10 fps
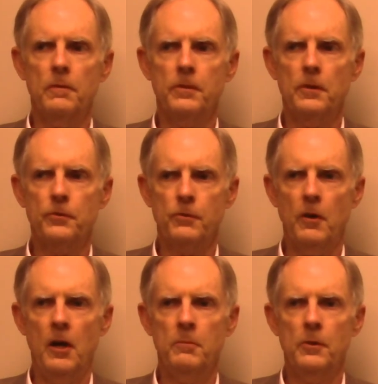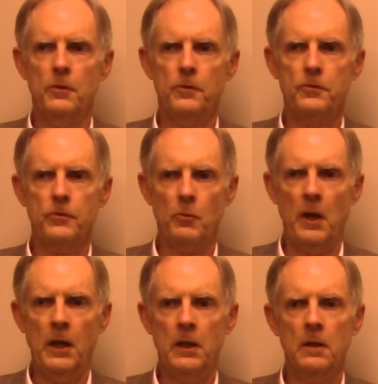If there's trauma or
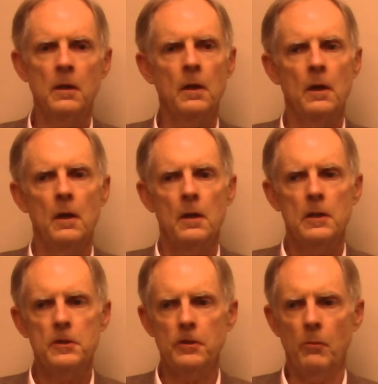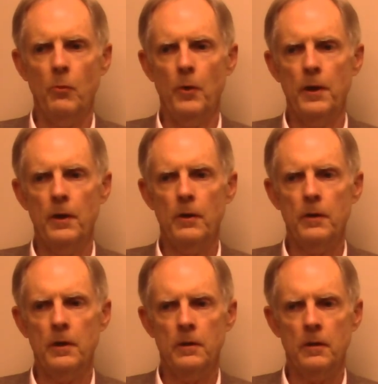strain somewhere
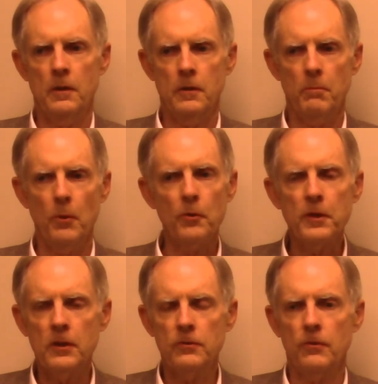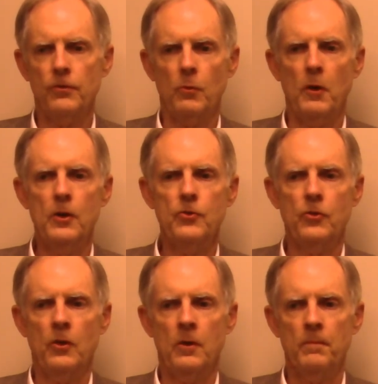in the birthing
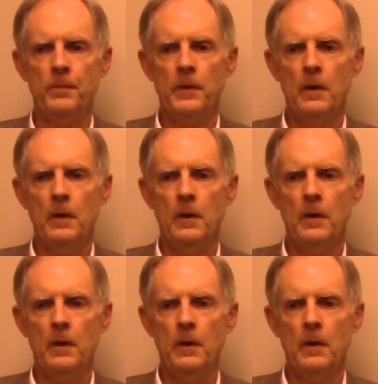situation,